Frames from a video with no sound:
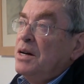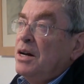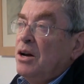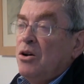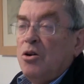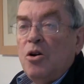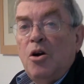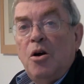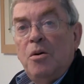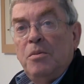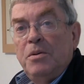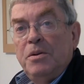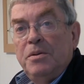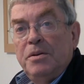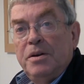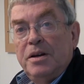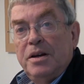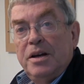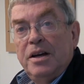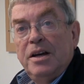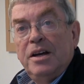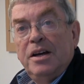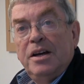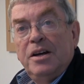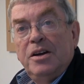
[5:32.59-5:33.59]

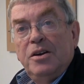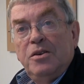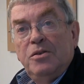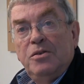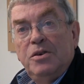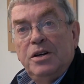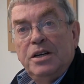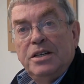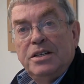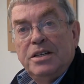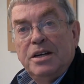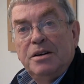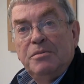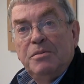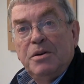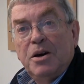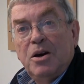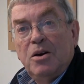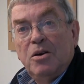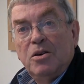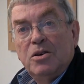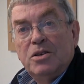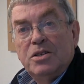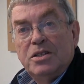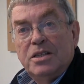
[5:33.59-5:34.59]
economic reason
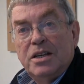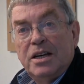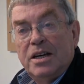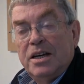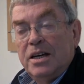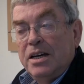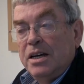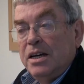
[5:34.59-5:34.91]
because